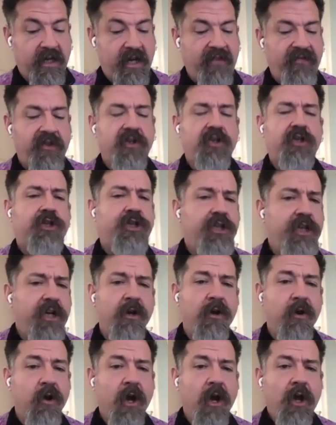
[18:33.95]
in the
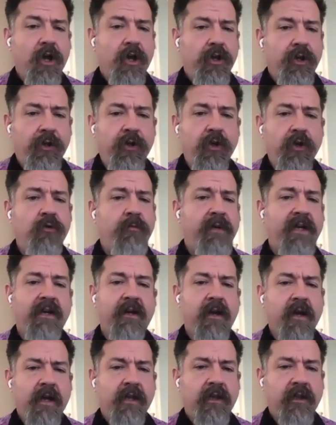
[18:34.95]
sheer
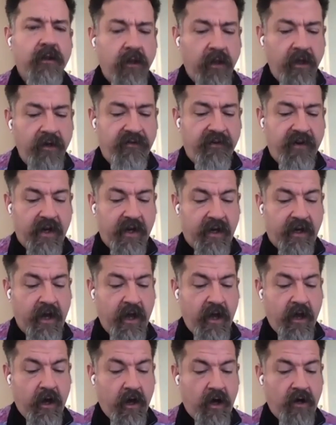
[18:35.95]
human living
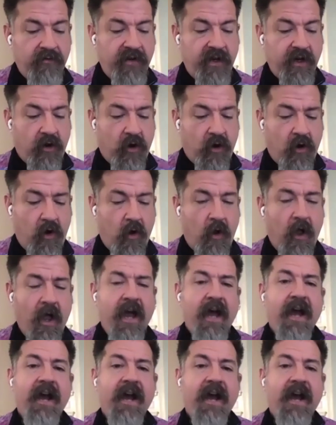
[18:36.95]
of it all.